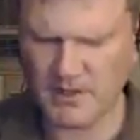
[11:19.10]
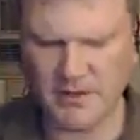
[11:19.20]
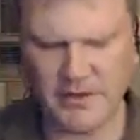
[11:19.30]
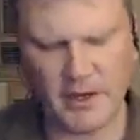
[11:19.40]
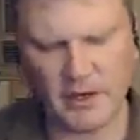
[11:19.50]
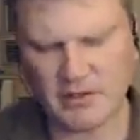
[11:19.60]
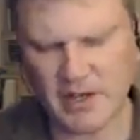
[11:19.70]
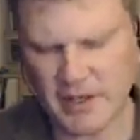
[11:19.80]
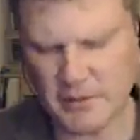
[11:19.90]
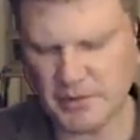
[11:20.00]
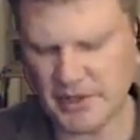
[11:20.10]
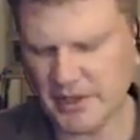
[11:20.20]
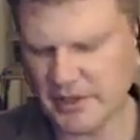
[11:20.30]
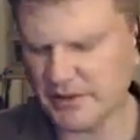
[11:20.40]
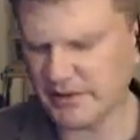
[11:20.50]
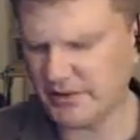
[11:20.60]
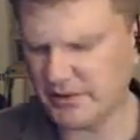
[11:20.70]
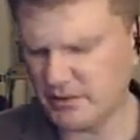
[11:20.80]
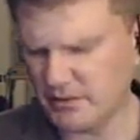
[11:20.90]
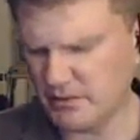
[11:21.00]
They are light beings
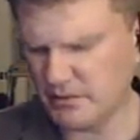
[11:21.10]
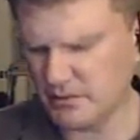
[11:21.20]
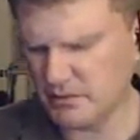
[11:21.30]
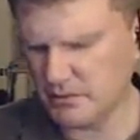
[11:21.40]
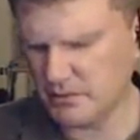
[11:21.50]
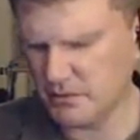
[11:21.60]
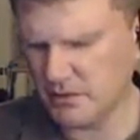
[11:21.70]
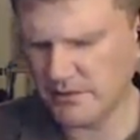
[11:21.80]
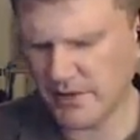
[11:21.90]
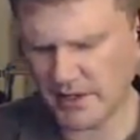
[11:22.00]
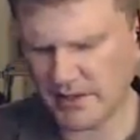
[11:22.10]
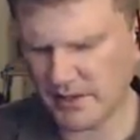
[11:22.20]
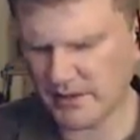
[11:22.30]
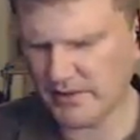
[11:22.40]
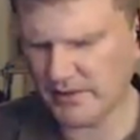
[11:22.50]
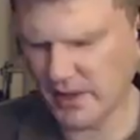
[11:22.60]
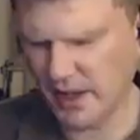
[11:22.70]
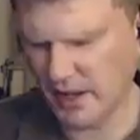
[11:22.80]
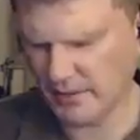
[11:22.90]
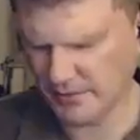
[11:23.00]
that connect to the
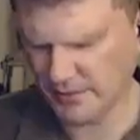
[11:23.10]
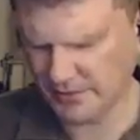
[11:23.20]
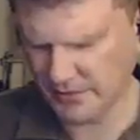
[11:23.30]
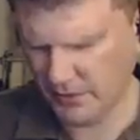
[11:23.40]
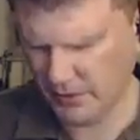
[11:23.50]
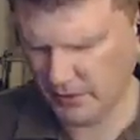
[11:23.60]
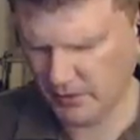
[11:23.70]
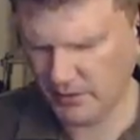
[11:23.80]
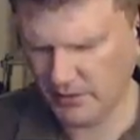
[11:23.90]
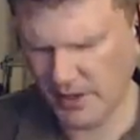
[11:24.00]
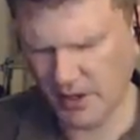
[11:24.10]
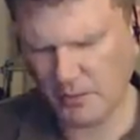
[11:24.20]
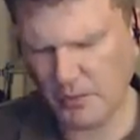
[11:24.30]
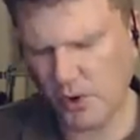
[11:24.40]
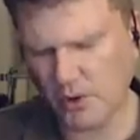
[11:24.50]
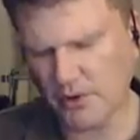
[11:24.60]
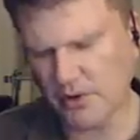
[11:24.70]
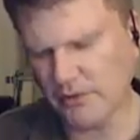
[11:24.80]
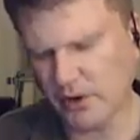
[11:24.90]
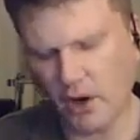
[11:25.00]
atmosphere. They are part
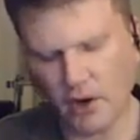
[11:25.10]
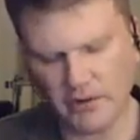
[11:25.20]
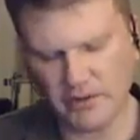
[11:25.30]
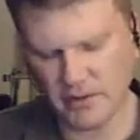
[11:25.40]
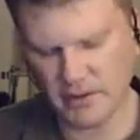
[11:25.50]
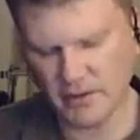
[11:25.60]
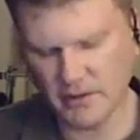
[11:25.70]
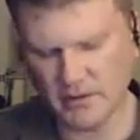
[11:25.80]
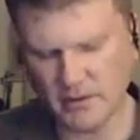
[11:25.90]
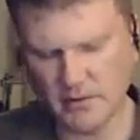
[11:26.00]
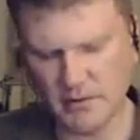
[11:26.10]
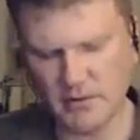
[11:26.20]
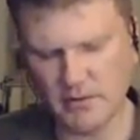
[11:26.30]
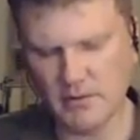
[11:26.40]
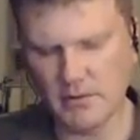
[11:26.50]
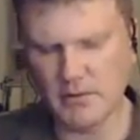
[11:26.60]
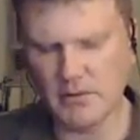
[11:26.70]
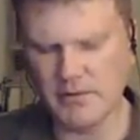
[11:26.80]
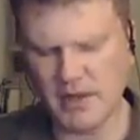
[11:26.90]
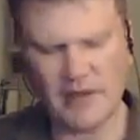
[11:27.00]
of Agartha.
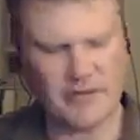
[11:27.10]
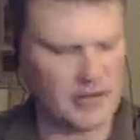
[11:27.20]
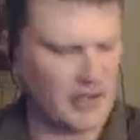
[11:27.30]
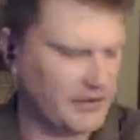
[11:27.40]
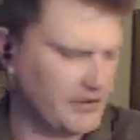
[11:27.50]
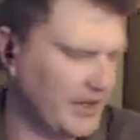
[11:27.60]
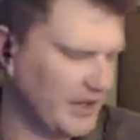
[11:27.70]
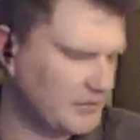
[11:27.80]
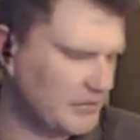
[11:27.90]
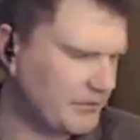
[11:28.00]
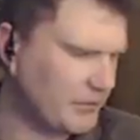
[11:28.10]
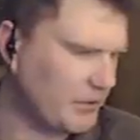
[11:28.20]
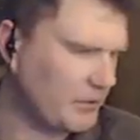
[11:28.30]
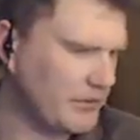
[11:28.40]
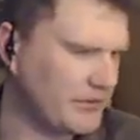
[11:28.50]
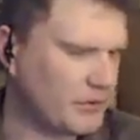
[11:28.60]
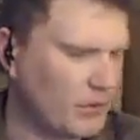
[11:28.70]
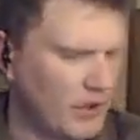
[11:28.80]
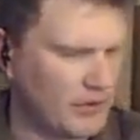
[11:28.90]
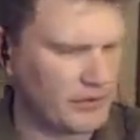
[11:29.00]
They have another name, but 41
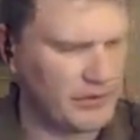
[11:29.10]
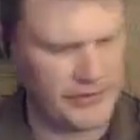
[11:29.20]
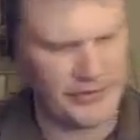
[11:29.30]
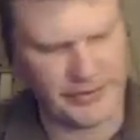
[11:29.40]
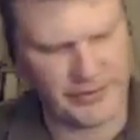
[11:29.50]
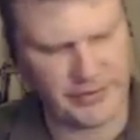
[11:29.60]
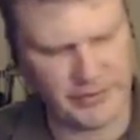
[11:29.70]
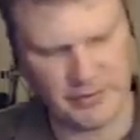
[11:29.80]
Squadron is.